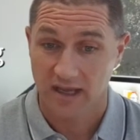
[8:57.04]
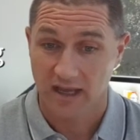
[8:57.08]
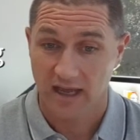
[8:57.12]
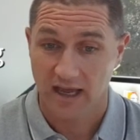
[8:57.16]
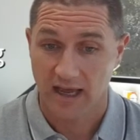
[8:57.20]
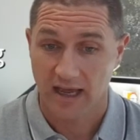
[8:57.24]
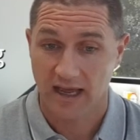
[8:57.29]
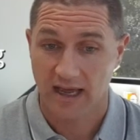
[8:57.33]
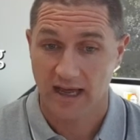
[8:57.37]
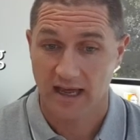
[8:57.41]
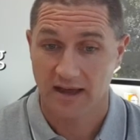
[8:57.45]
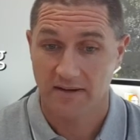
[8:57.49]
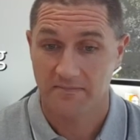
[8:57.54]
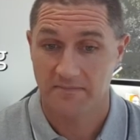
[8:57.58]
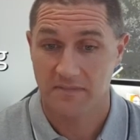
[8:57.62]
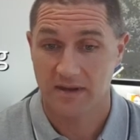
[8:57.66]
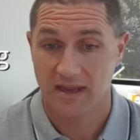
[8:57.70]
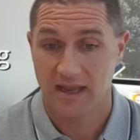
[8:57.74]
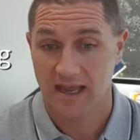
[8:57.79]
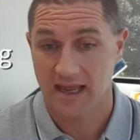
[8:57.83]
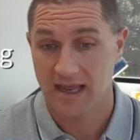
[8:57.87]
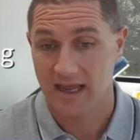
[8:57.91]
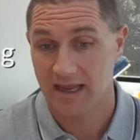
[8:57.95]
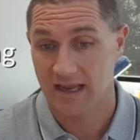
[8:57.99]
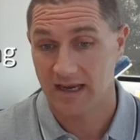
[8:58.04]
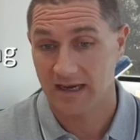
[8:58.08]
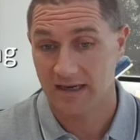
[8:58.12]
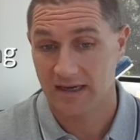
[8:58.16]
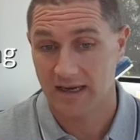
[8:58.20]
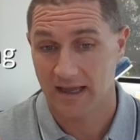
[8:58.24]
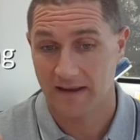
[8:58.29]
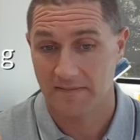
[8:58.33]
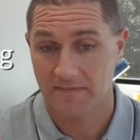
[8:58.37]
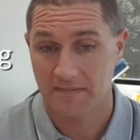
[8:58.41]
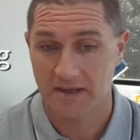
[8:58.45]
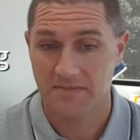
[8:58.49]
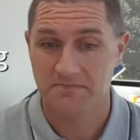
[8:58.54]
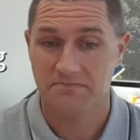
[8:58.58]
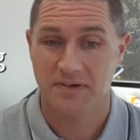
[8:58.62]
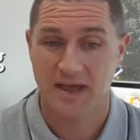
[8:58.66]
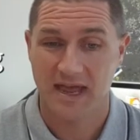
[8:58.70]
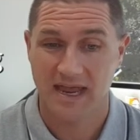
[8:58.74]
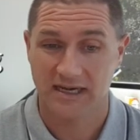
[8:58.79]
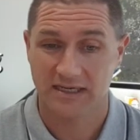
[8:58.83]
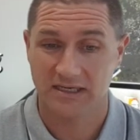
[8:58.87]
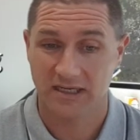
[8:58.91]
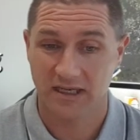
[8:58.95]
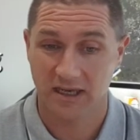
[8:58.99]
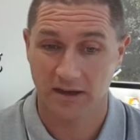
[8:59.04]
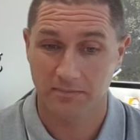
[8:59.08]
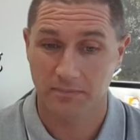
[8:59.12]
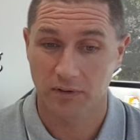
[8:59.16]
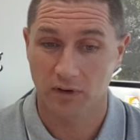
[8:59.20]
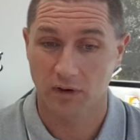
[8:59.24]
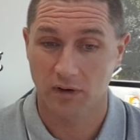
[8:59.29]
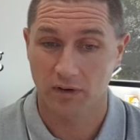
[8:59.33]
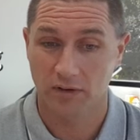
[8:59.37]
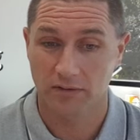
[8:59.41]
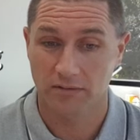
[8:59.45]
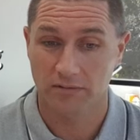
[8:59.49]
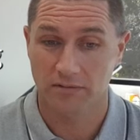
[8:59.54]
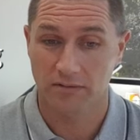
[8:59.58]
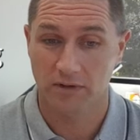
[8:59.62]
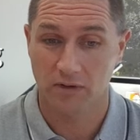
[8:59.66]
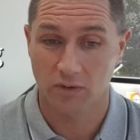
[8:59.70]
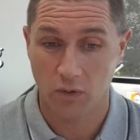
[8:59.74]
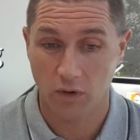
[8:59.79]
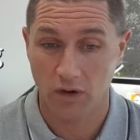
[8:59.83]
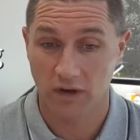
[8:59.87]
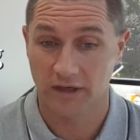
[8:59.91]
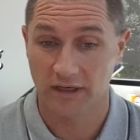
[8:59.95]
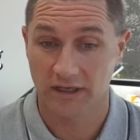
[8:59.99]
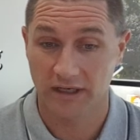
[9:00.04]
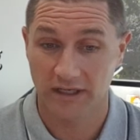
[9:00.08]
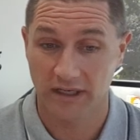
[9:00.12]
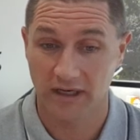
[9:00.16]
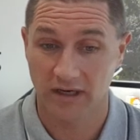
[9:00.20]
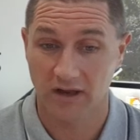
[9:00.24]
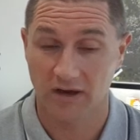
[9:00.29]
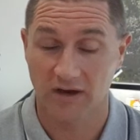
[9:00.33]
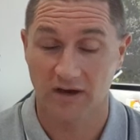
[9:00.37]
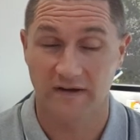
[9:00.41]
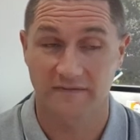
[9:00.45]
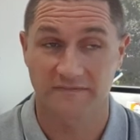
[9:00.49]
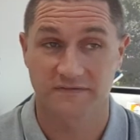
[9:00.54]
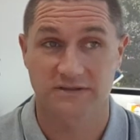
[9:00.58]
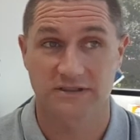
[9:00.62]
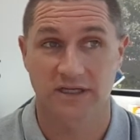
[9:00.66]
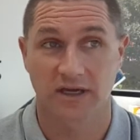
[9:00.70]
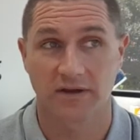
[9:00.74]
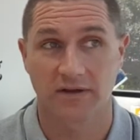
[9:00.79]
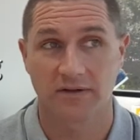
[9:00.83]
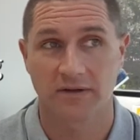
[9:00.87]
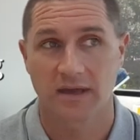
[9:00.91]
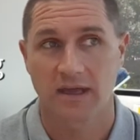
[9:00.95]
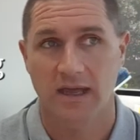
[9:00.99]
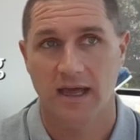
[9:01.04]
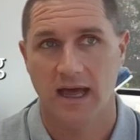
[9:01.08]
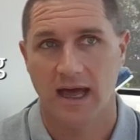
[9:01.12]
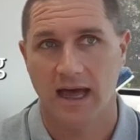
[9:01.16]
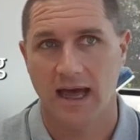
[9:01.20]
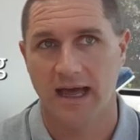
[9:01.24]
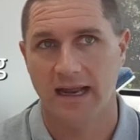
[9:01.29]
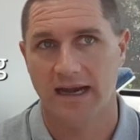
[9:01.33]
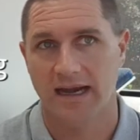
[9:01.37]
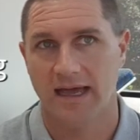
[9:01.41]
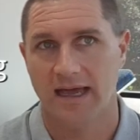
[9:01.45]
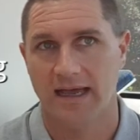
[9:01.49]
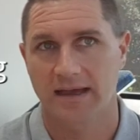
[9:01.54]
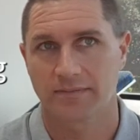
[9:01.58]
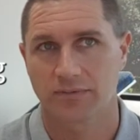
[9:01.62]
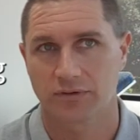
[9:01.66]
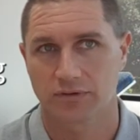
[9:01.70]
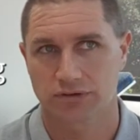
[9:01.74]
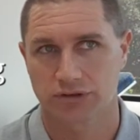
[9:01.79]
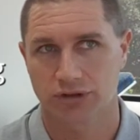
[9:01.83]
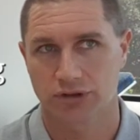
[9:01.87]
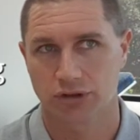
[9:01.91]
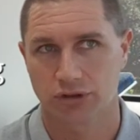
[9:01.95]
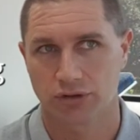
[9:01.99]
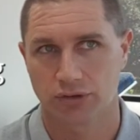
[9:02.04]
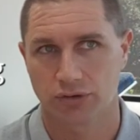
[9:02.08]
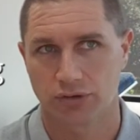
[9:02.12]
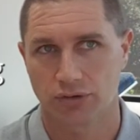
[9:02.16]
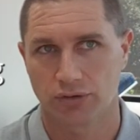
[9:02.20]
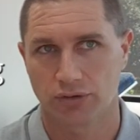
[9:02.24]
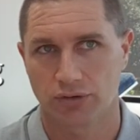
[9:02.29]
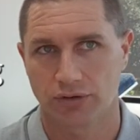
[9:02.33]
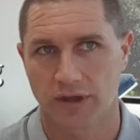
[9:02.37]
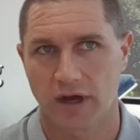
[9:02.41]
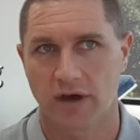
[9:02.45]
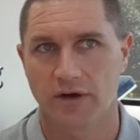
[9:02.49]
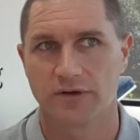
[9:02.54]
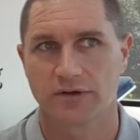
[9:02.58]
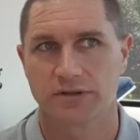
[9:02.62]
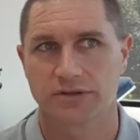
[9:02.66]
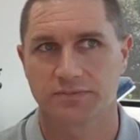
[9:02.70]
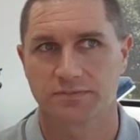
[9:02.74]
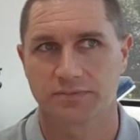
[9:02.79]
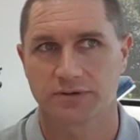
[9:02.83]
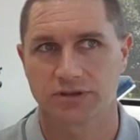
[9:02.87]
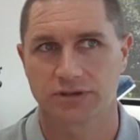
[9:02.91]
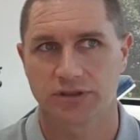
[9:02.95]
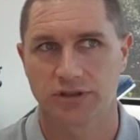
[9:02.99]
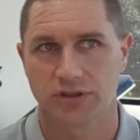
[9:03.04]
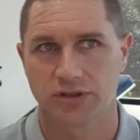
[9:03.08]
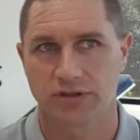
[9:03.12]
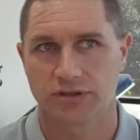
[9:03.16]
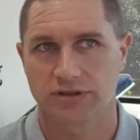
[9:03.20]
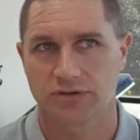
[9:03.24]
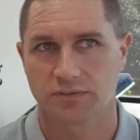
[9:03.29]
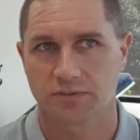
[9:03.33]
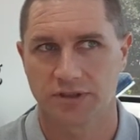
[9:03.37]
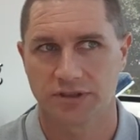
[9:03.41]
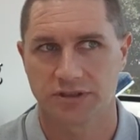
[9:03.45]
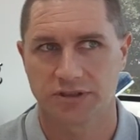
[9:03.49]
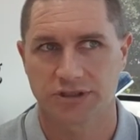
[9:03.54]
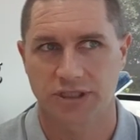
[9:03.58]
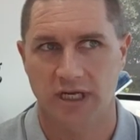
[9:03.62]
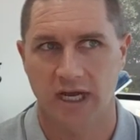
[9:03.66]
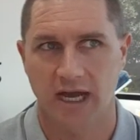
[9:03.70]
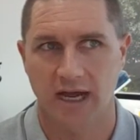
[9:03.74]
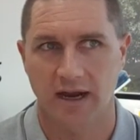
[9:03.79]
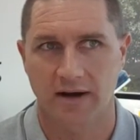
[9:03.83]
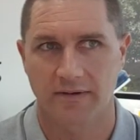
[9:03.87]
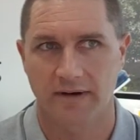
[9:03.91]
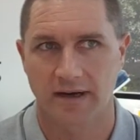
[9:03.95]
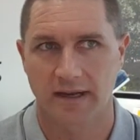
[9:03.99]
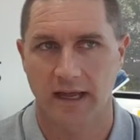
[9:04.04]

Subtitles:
and impacting upon quality of life. So unable to do those pursuits which are